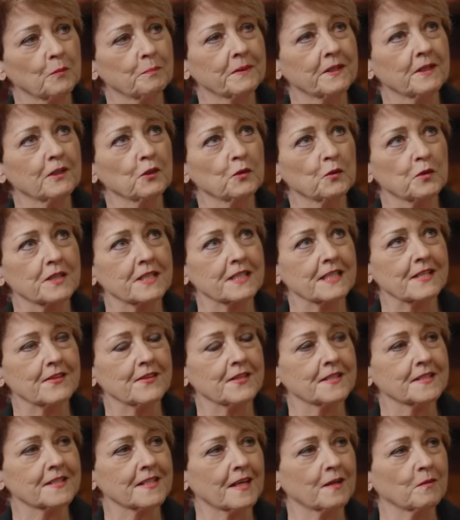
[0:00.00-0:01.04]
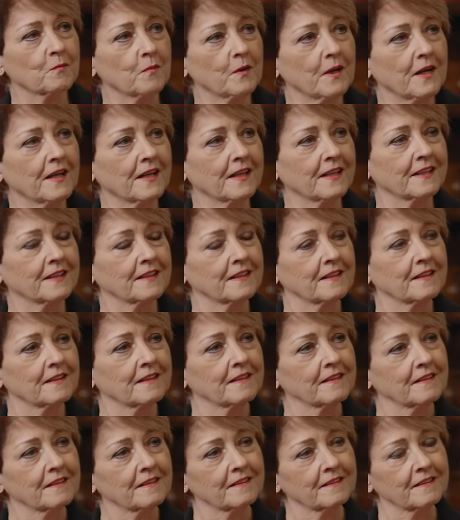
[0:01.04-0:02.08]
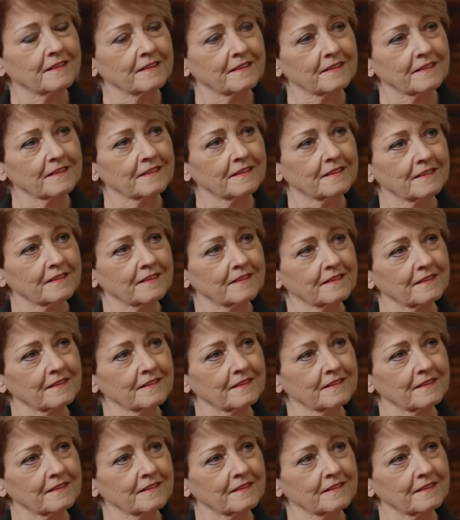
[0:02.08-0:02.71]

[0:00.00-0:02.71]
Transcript: place in the public, not been lauded in the same way.